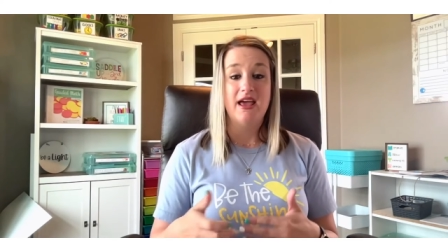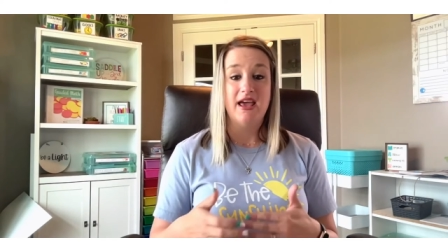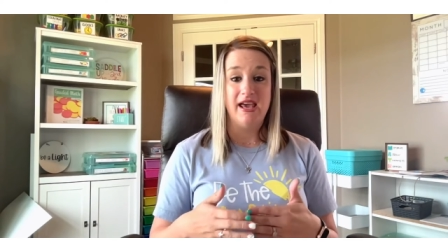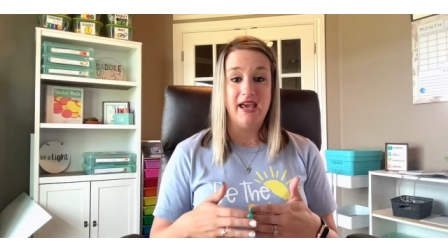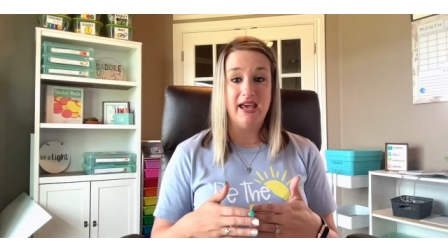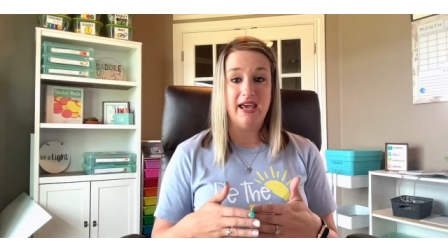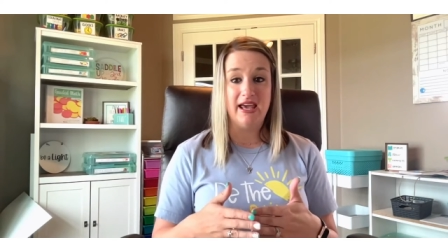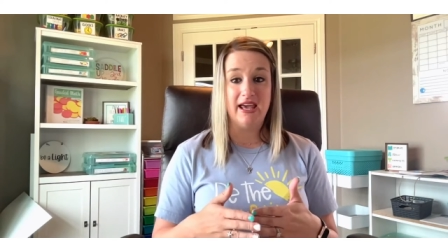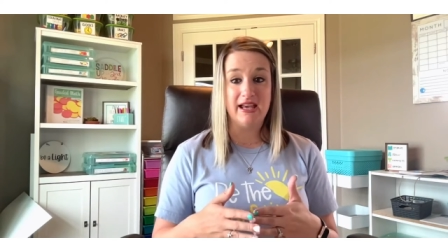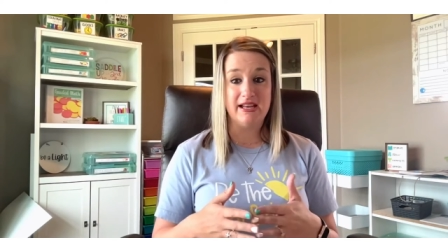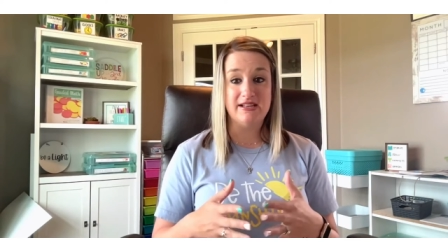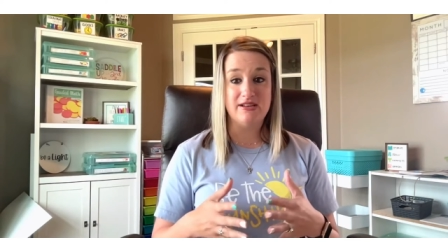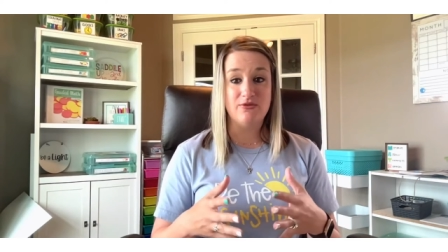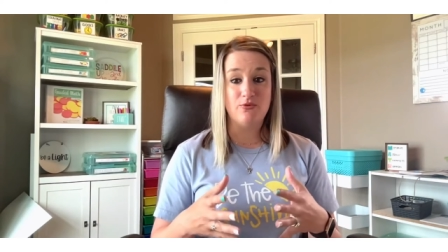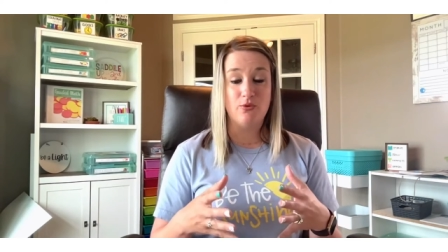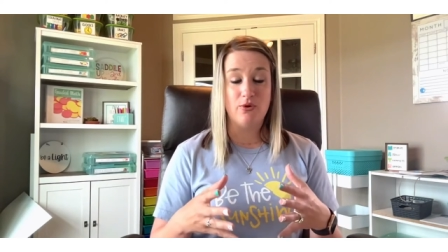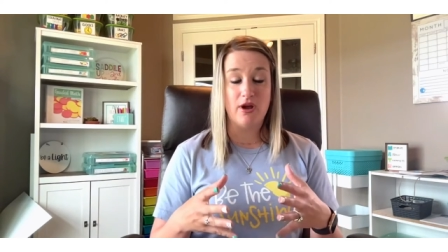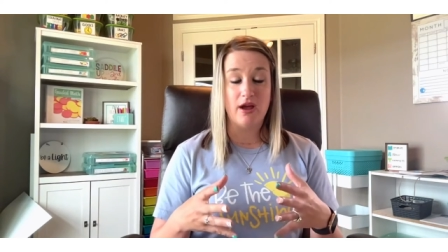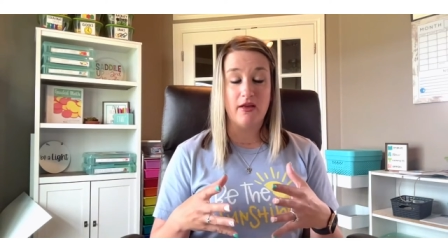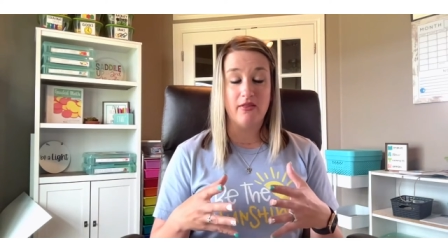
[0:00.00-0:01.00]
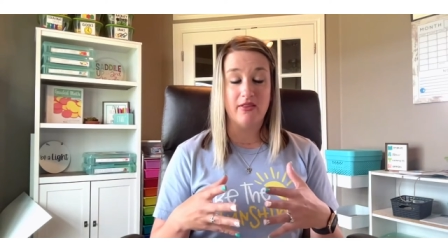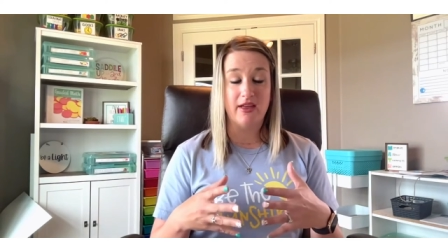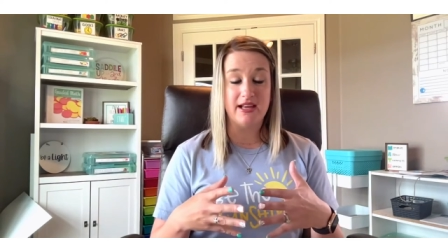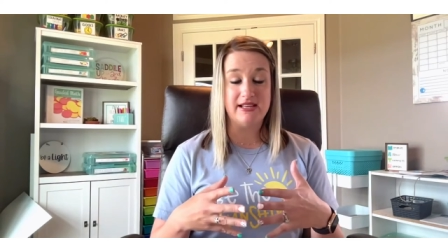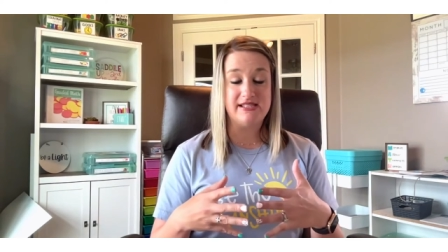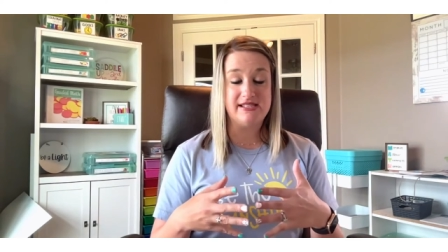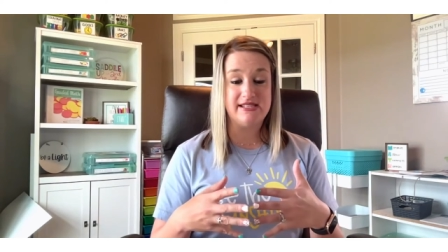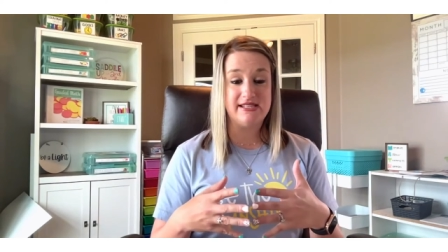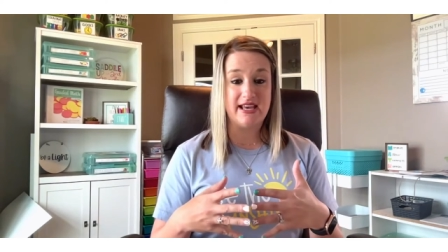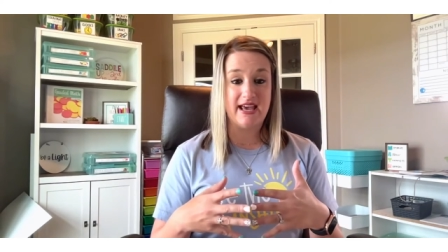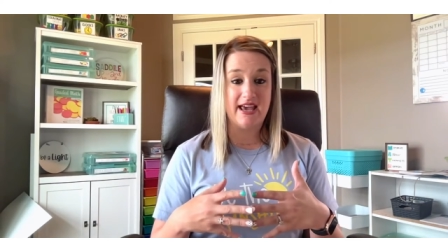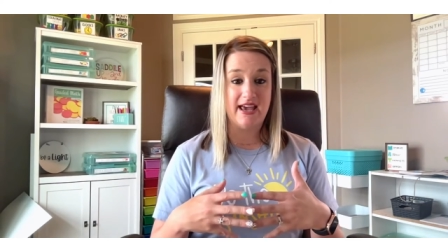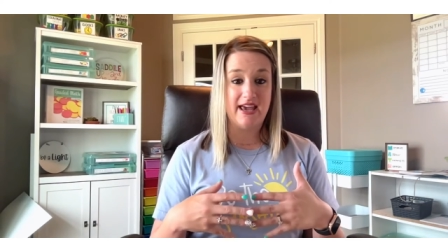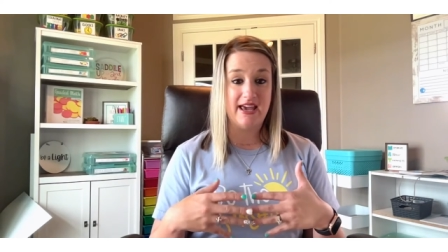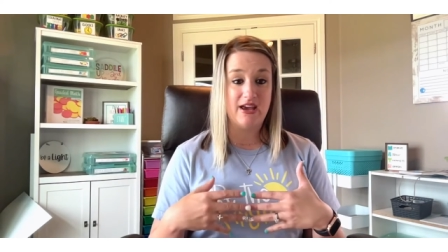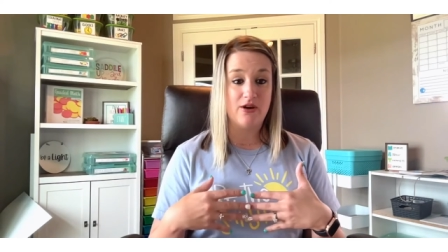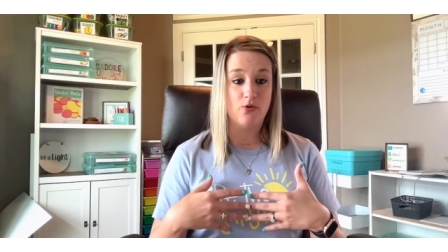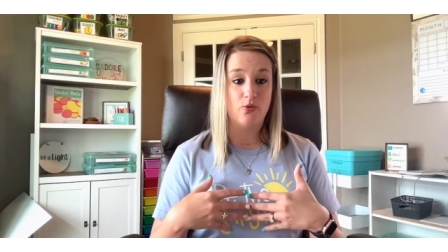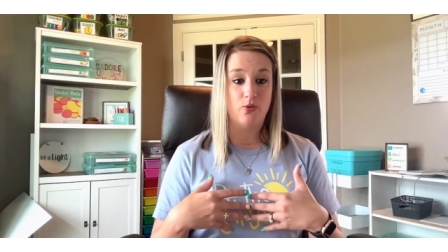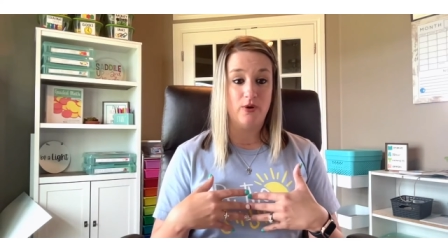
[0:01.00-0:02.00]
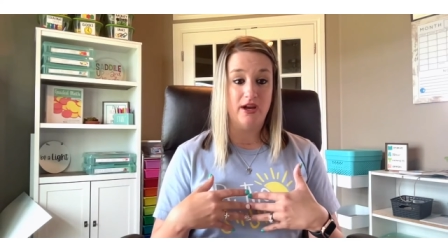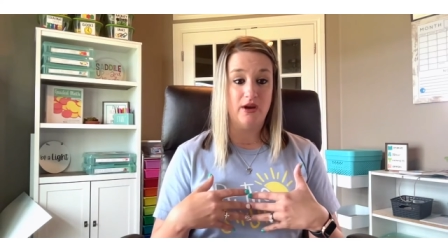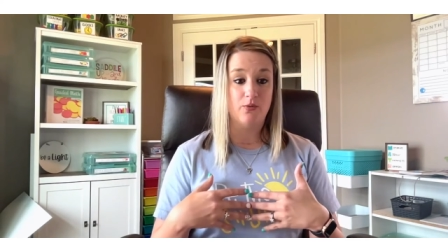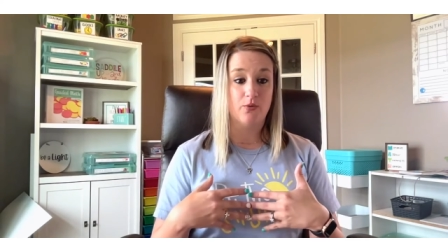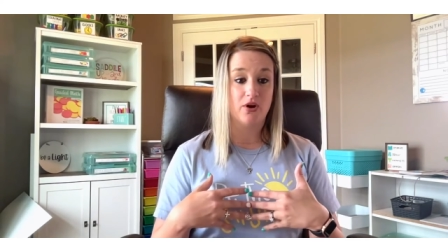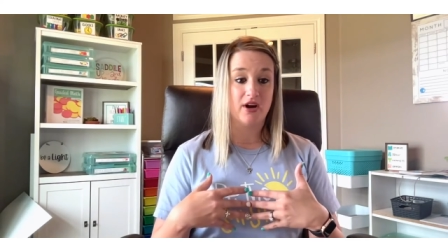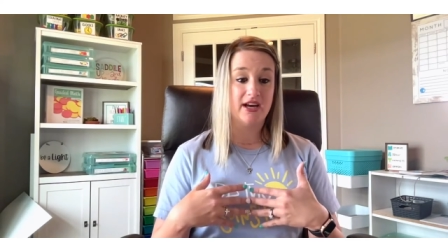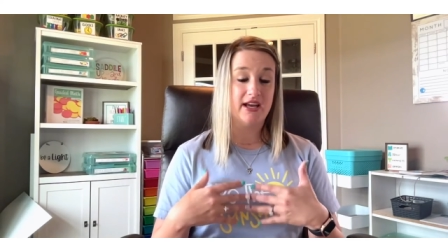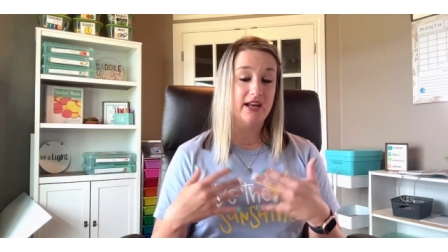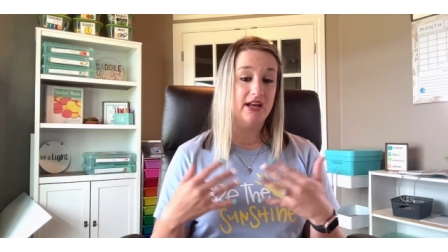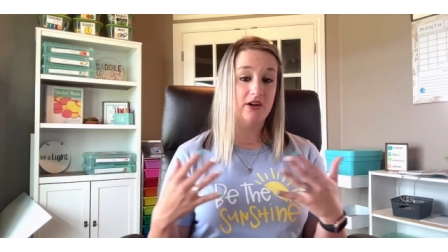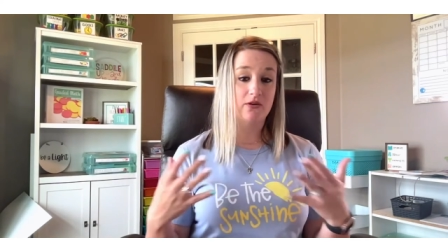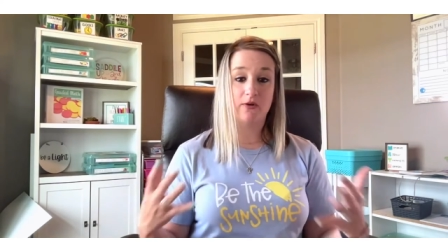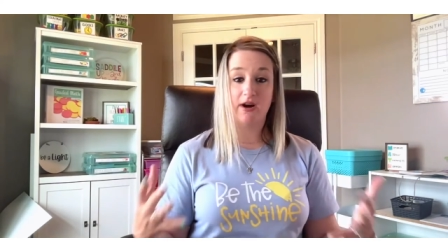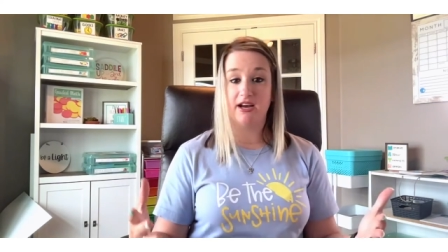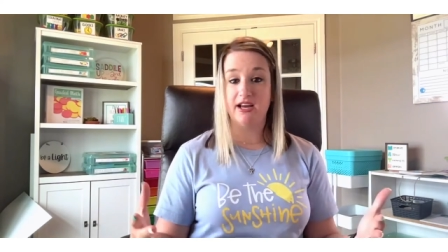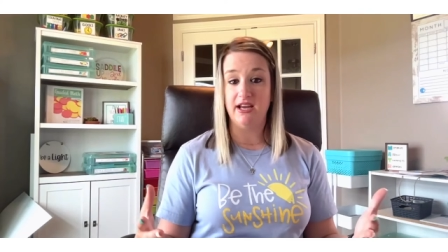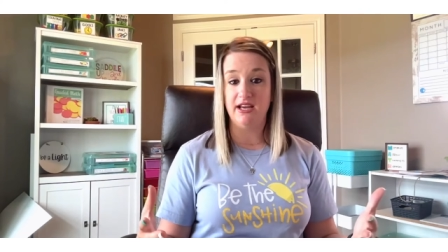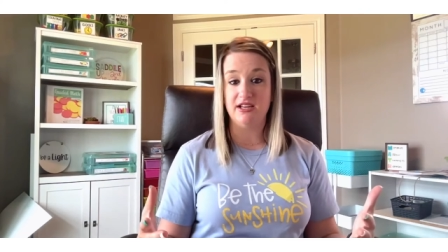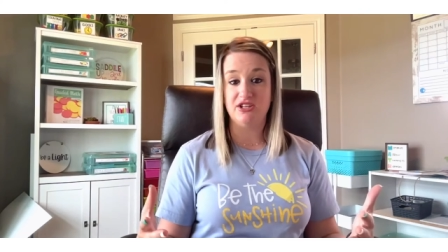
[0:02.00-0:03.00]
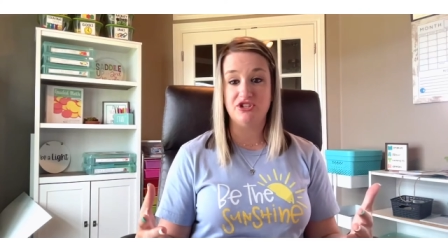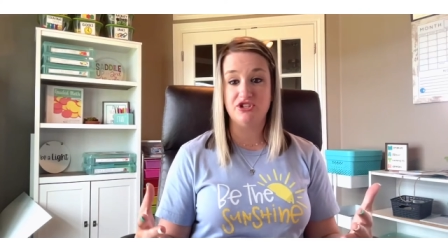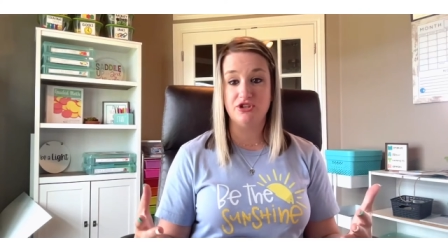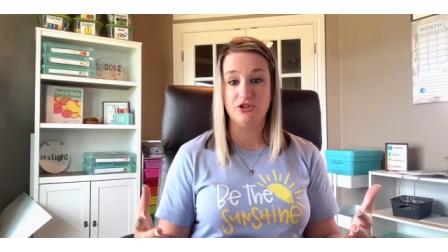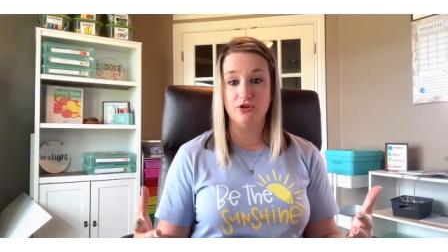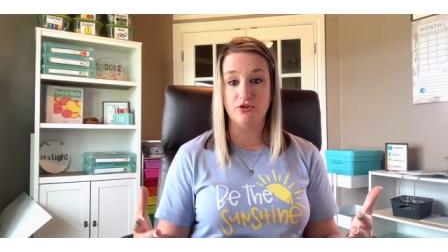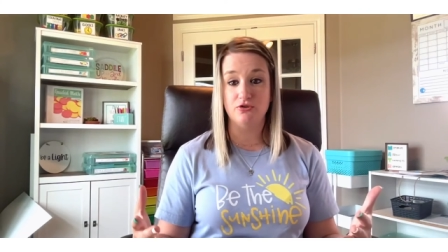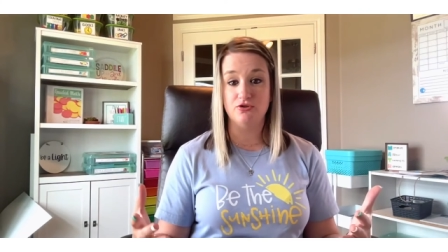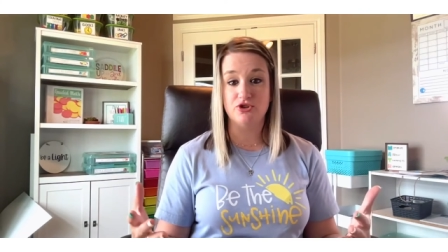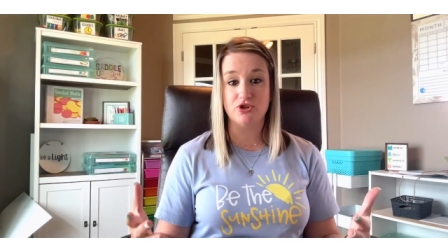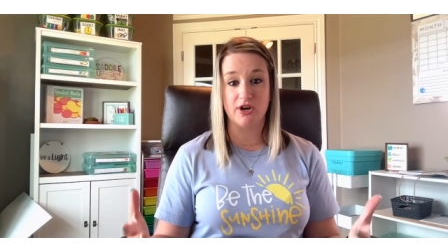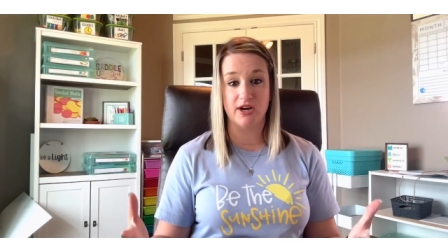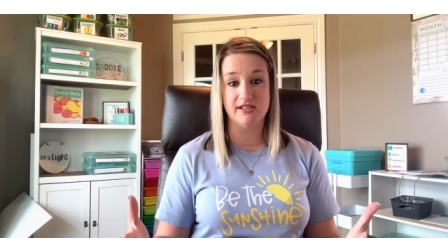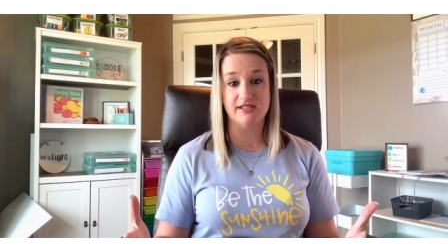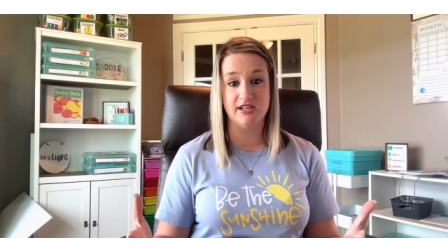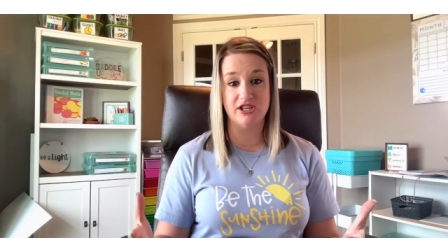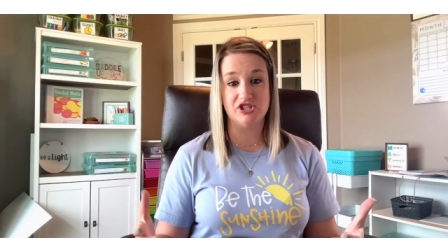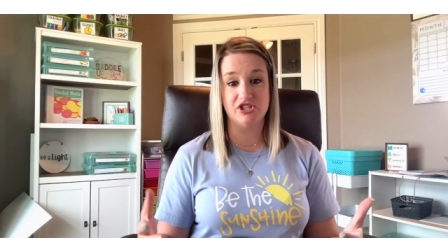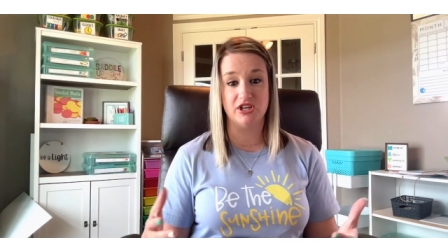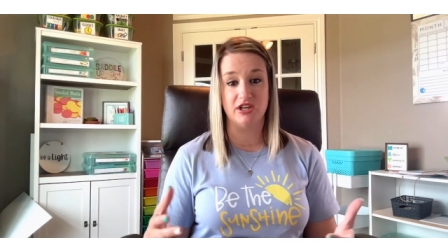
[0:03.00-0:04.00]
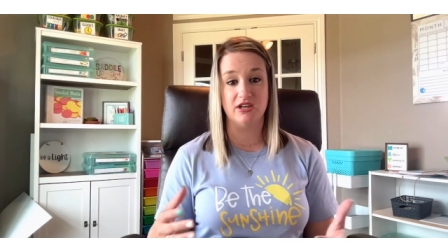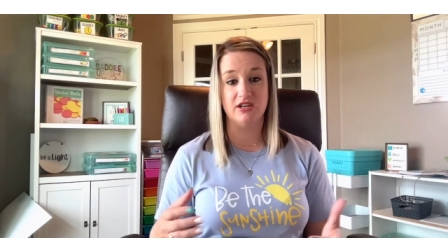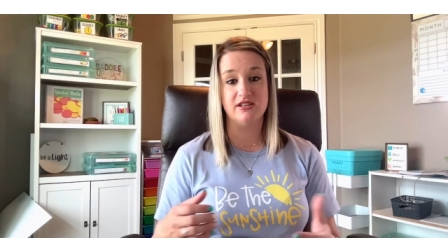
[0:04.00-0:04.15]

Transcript: and let's say we were getting ready to transition.